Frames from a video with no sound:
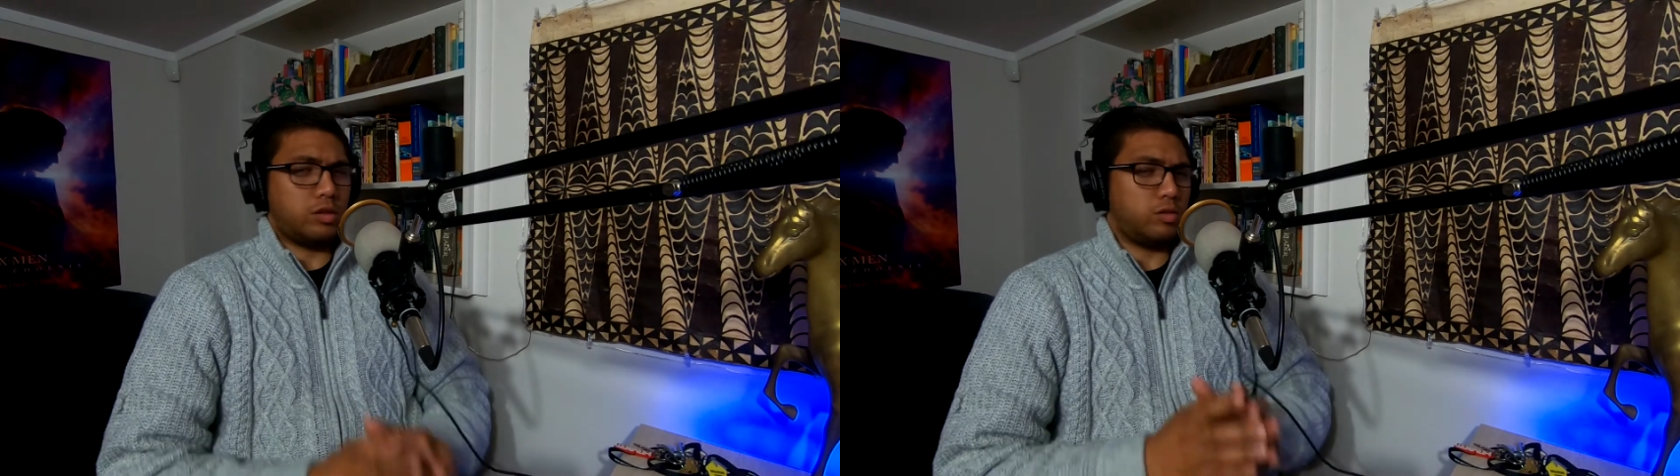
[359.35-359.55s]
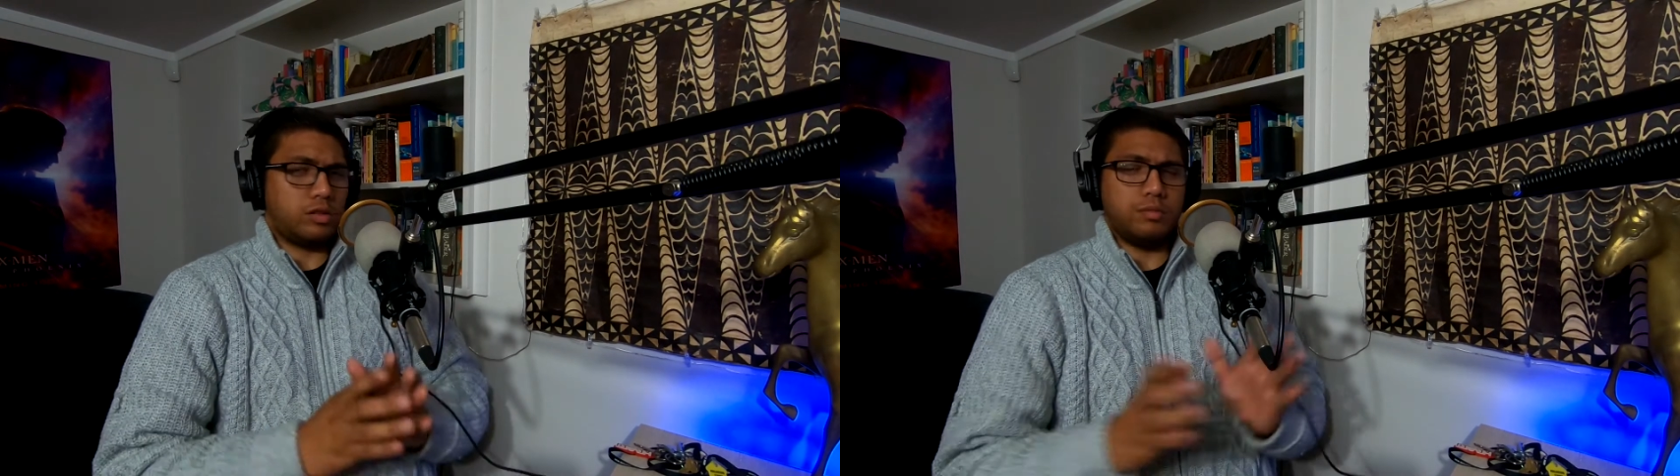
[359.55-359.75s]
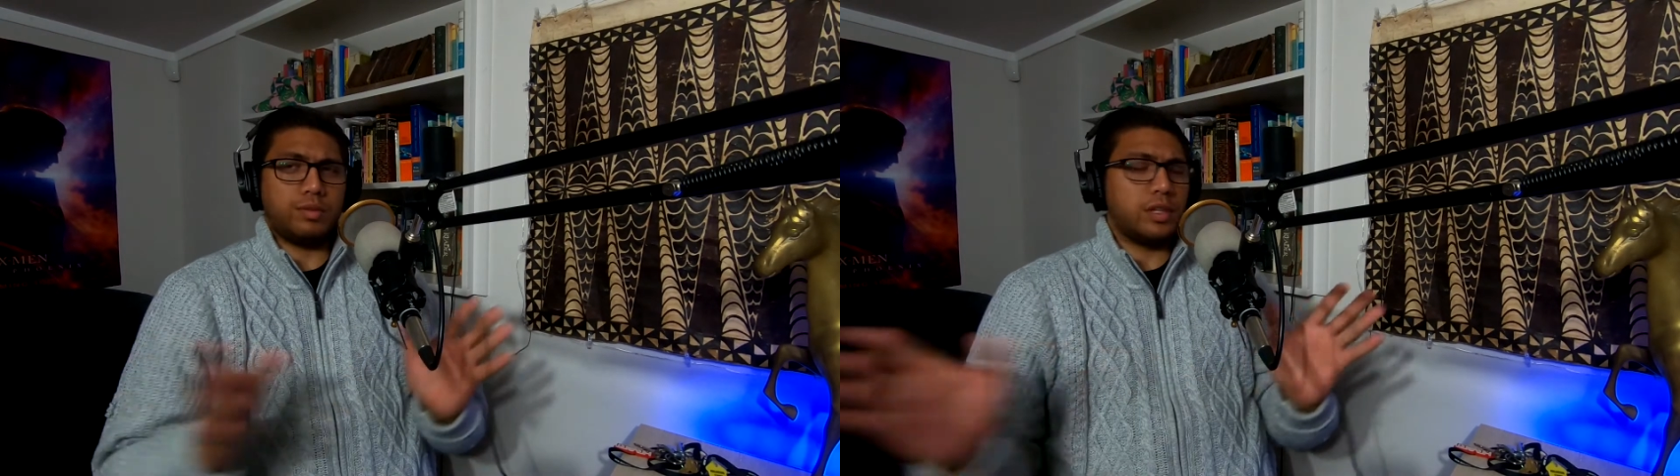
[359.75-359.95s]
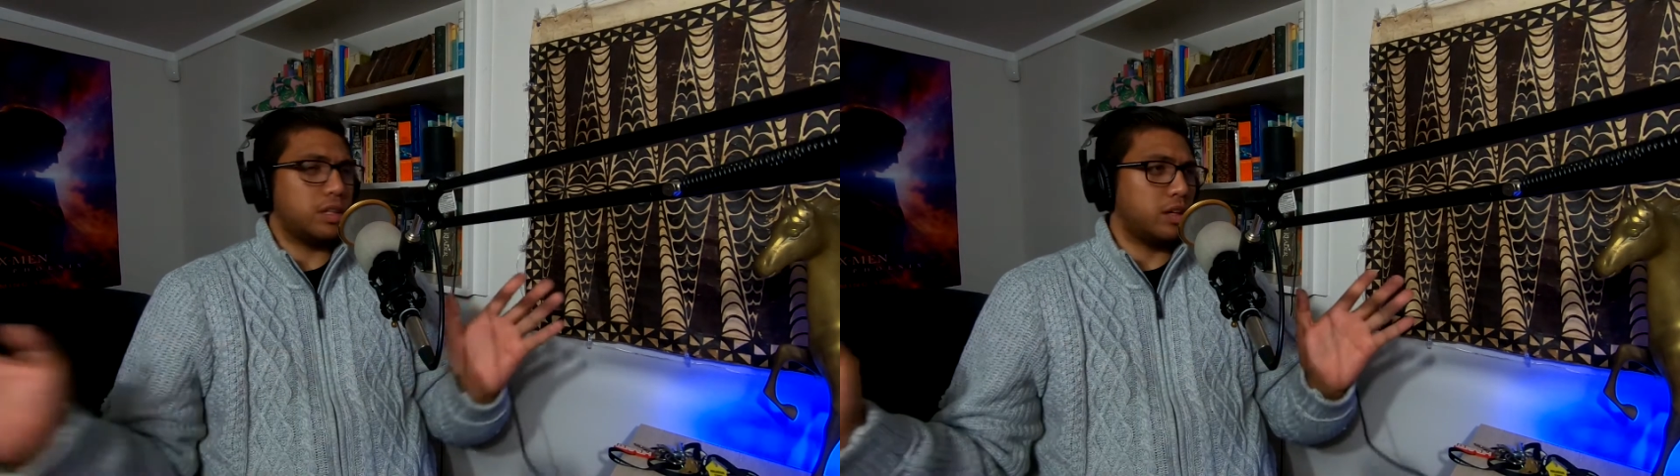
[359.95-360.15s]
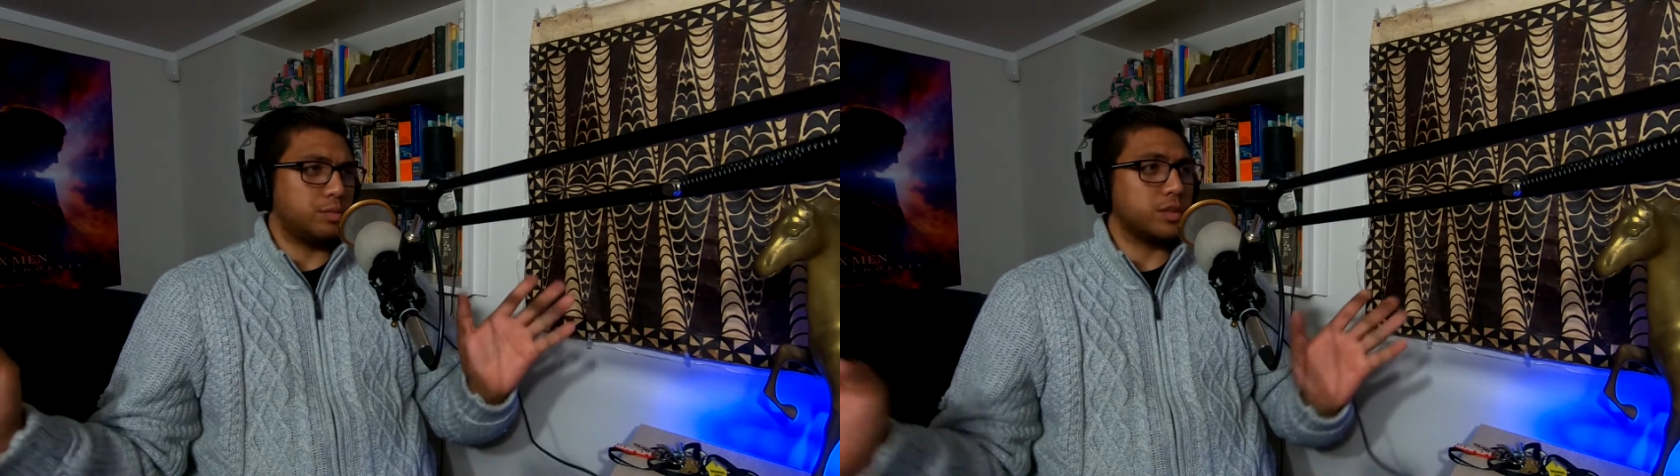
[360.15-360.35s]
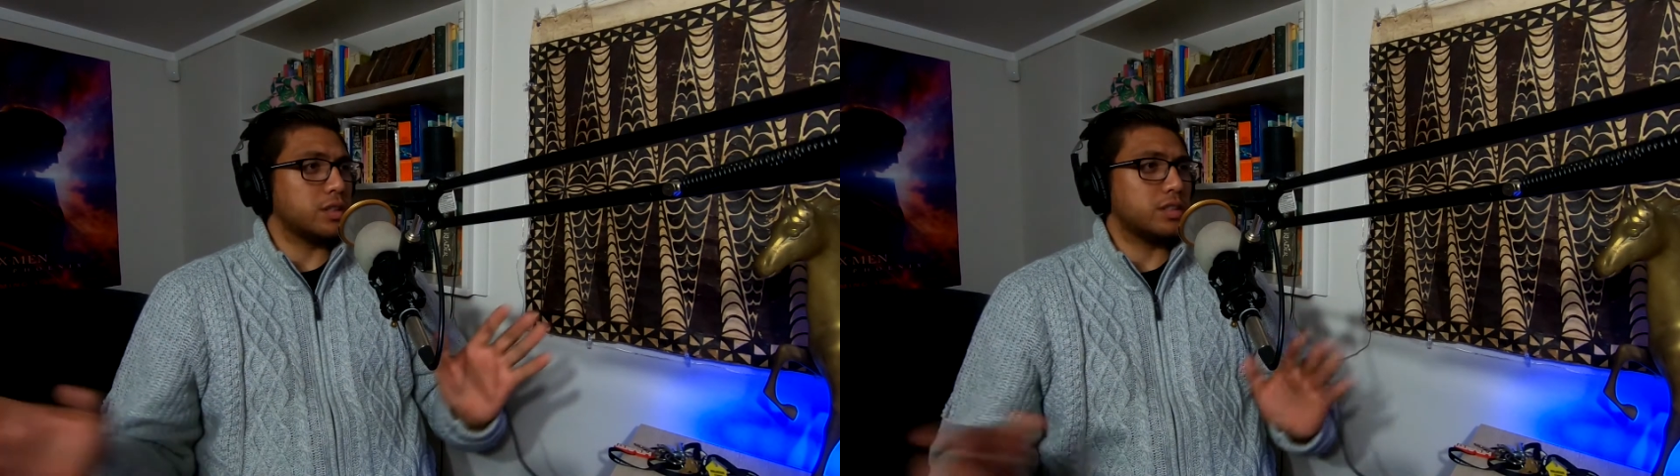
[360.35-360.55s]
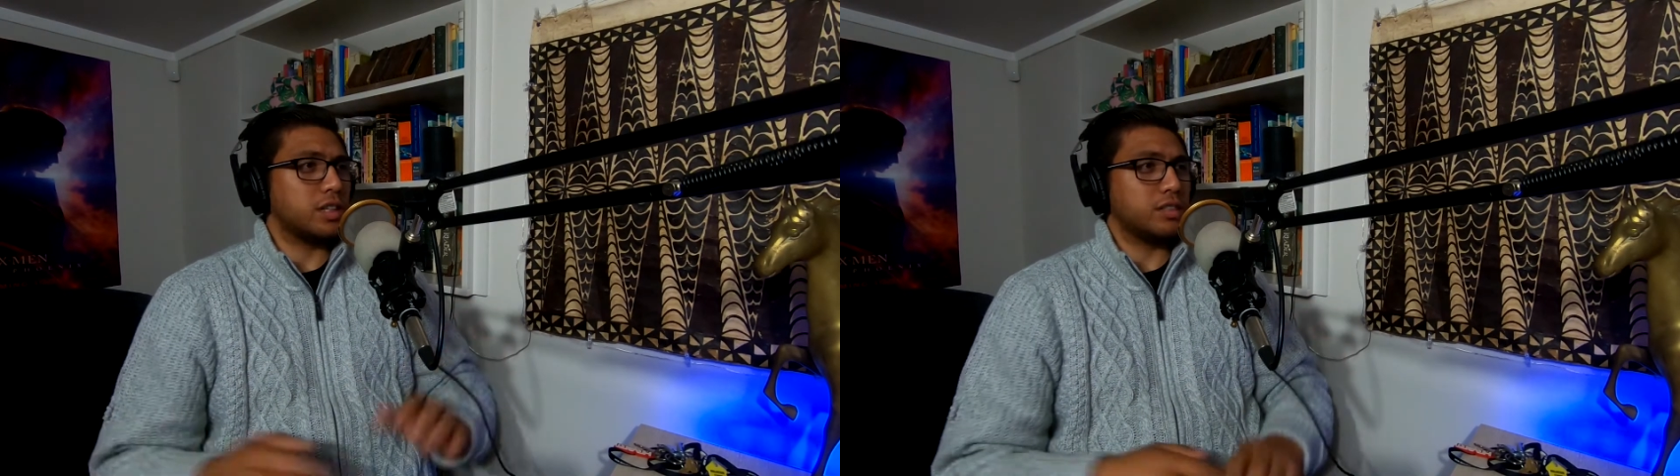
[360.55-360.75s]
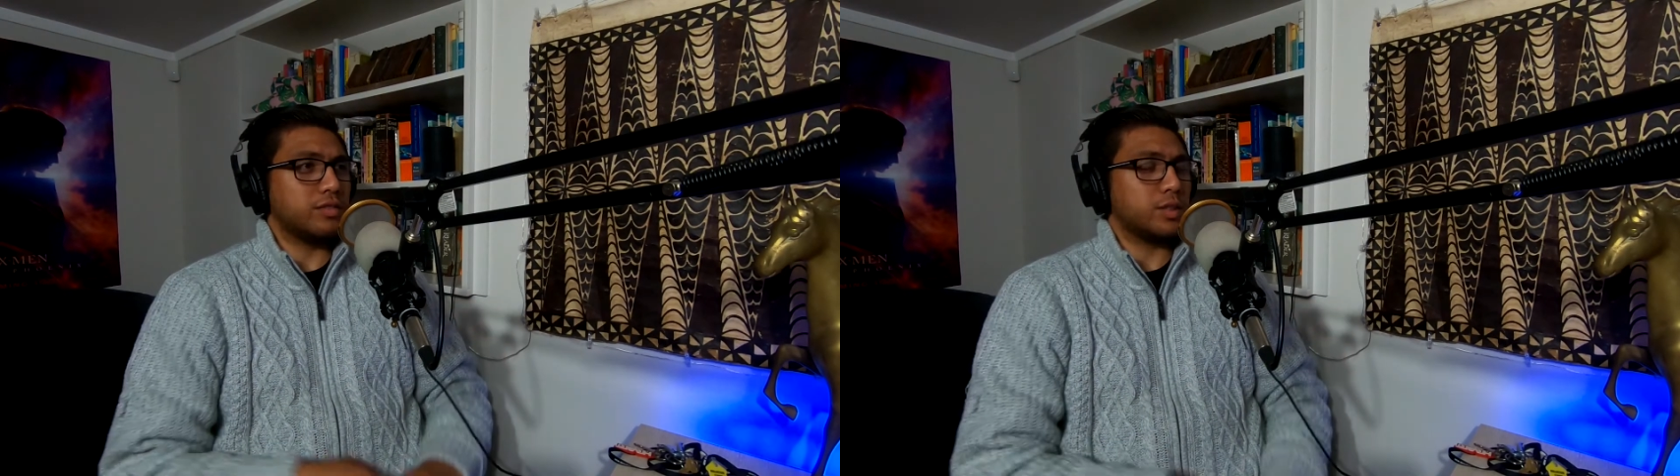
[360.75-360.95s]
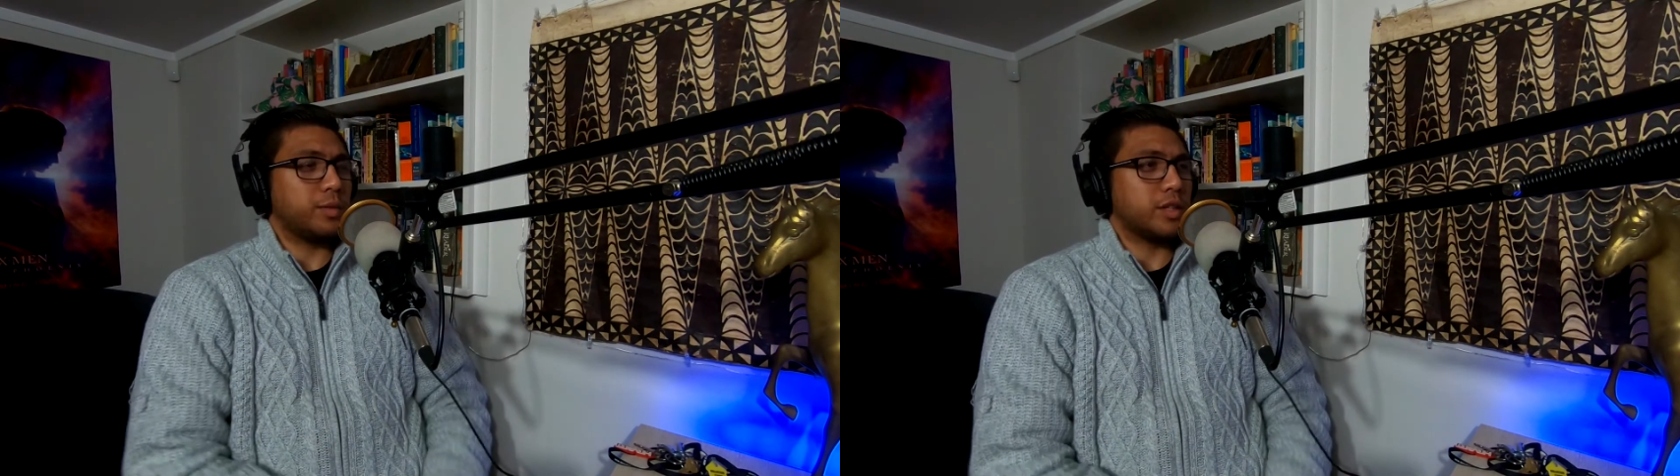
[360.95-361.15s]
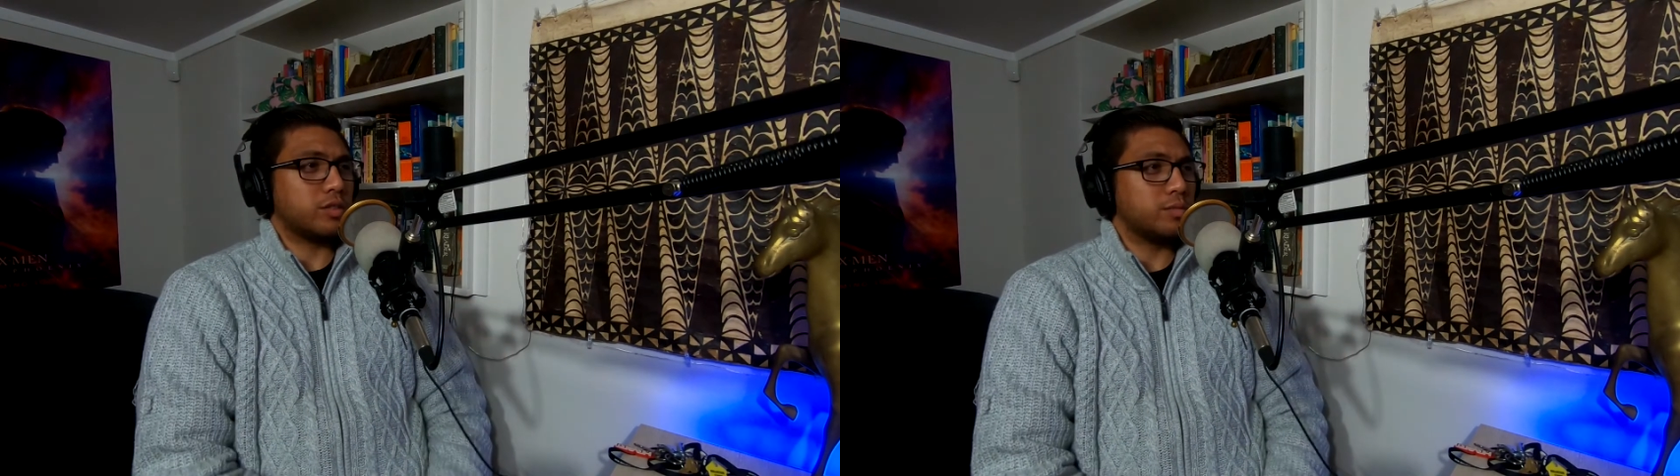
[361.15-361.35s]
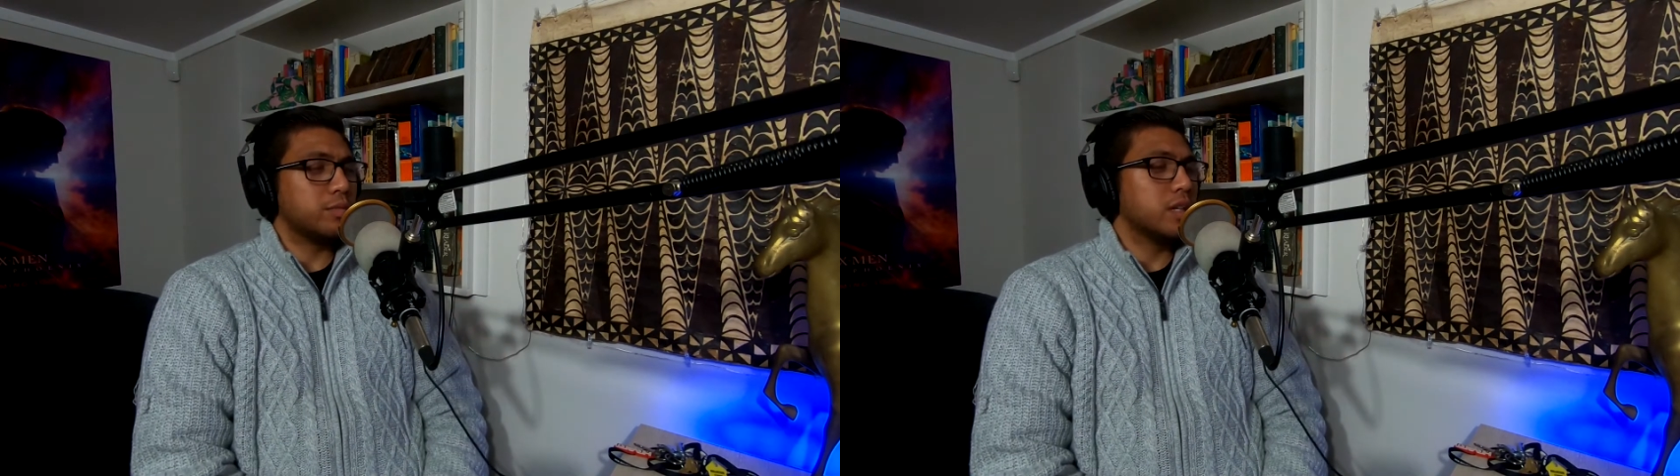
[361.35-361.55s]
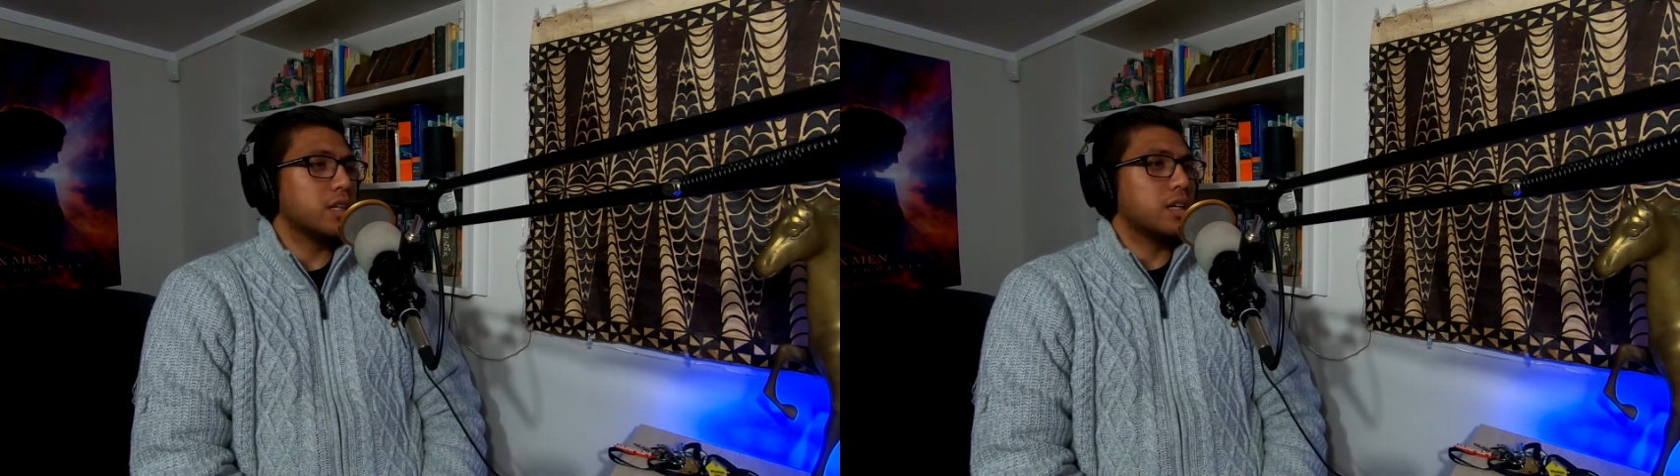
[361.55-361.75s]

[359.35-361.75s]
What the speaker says: We're two completely opposite sides of the spectrum.